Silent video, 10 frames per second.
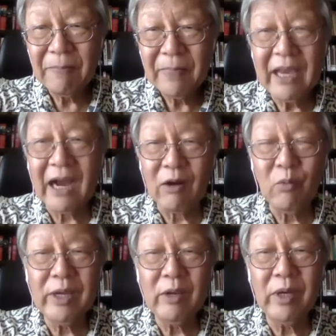yeah,
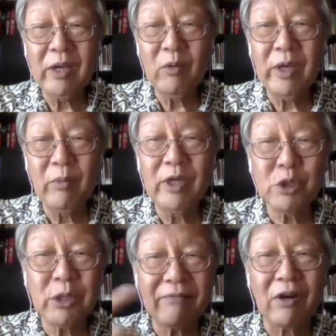we
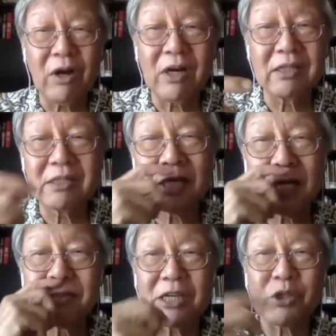should have a longer
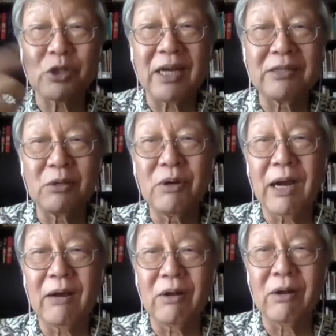term session. I don't know
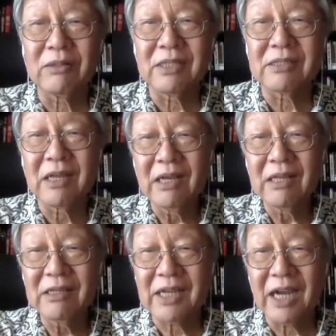how long
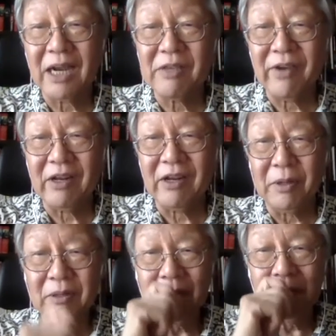the time is
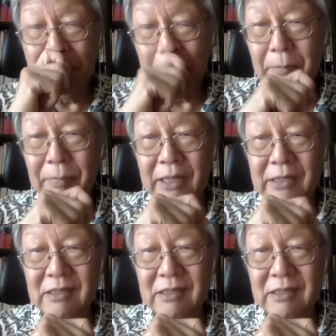available, but.